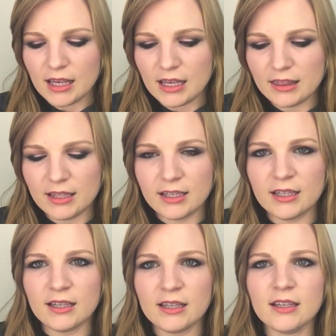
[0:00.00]
And
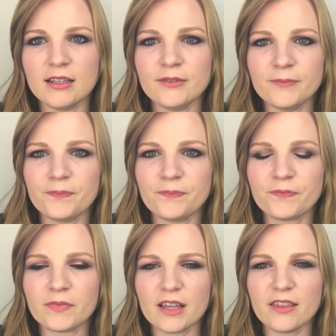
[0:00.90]
then
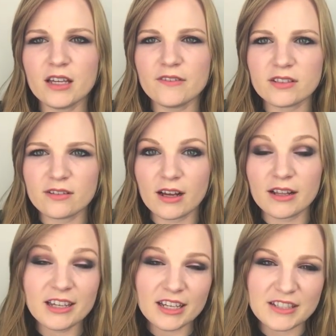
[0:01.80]
I think
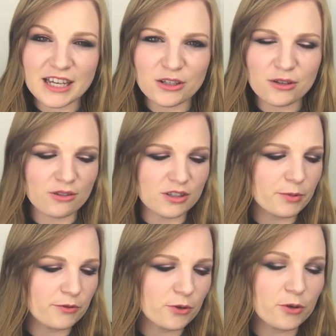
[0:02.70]
I've taken you through this
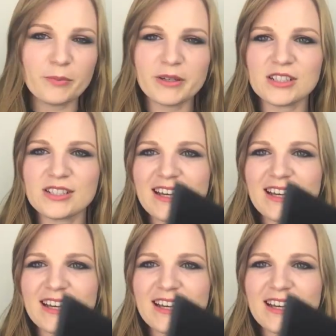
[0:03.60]
before, but just in